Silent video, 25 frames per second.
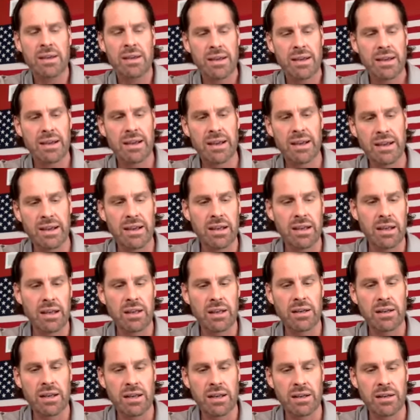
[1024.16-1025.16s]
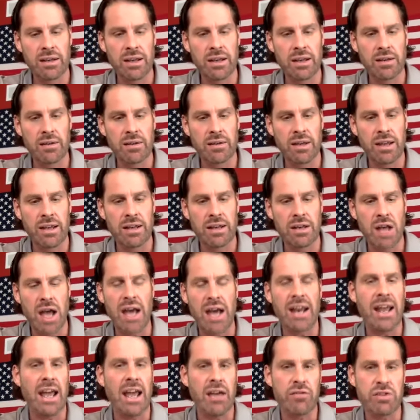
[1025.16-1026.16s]
and not
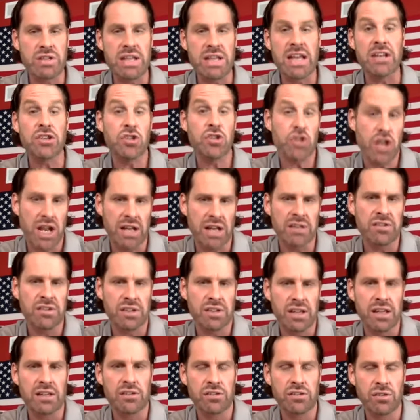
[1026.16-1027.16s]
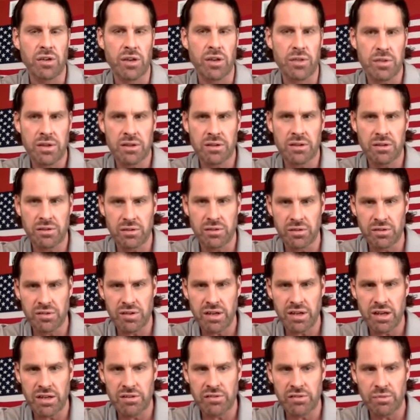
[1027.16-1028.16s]
having that chance again. So I think that those
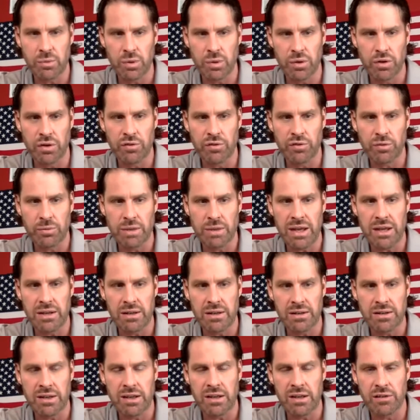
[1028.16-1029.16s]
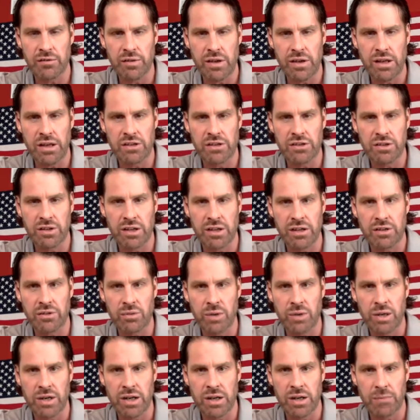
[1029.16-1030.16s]
guys can learn from that and take advantage of that
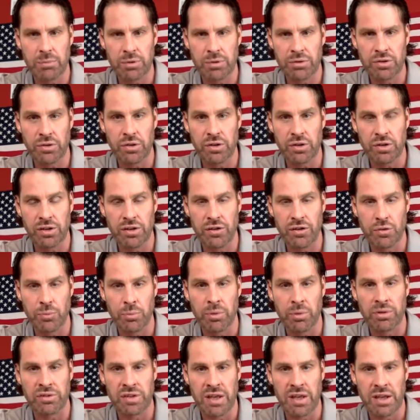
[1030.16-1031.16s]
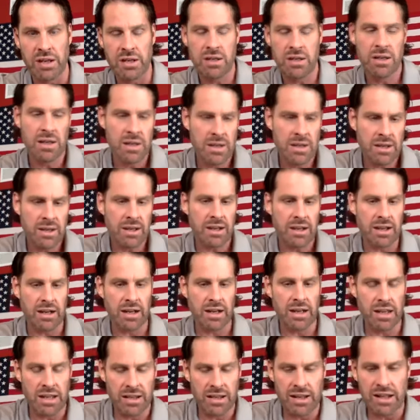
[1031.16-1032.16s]
great opportunity that's presented. And
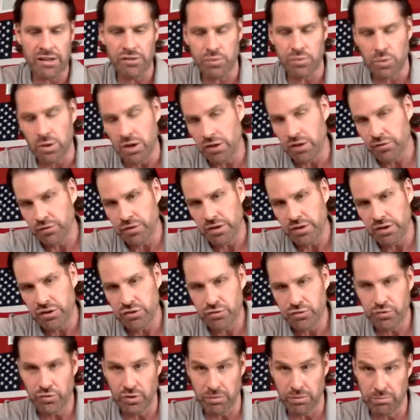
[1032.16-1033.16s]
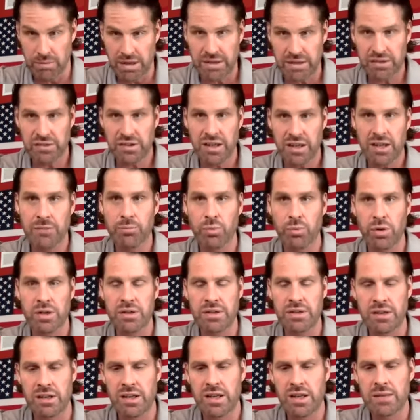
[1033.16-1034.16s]
that's where I'll finish from my standpoint
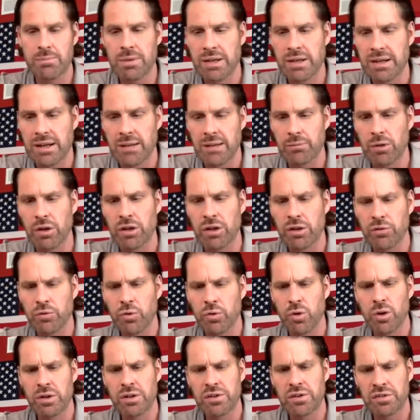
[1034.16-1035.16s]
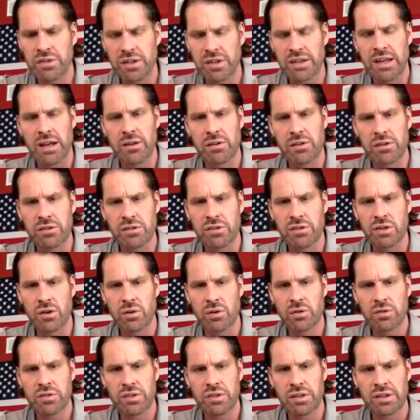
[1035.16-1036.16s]
today. But I'm looking forward to seeing how this
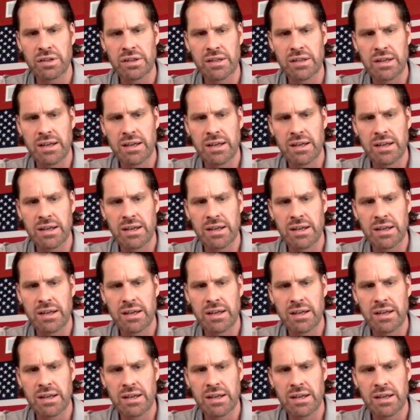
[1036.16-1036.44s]
goes. And